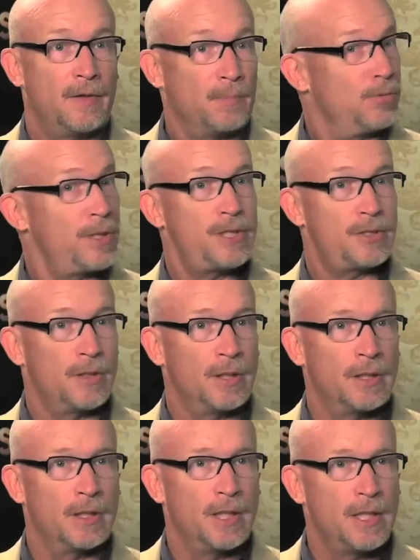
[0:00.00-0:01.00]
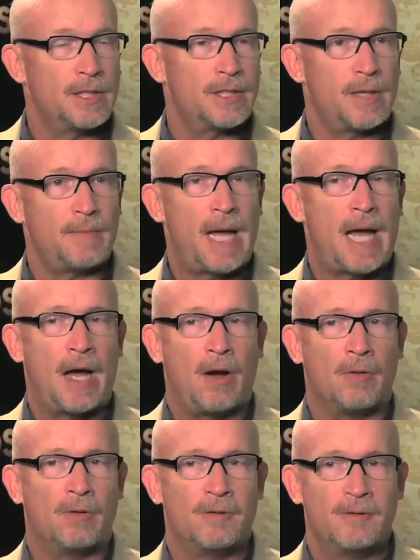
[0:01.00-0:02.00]
the priesthood is
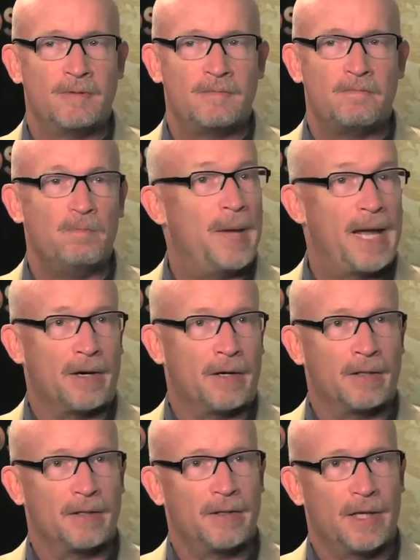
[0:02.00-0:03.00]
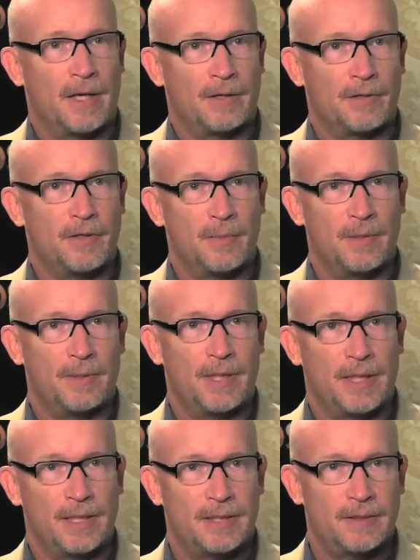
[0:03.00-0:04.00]
somehow better than other human
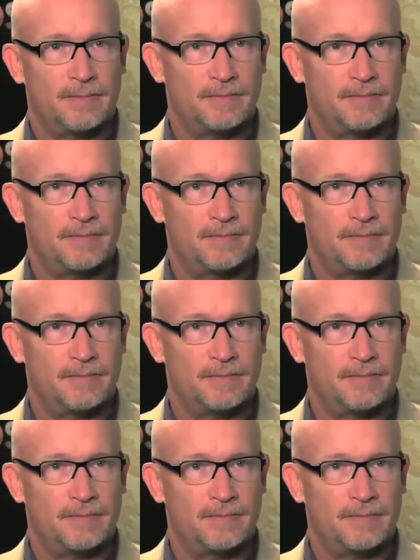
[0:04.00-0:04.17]
beings.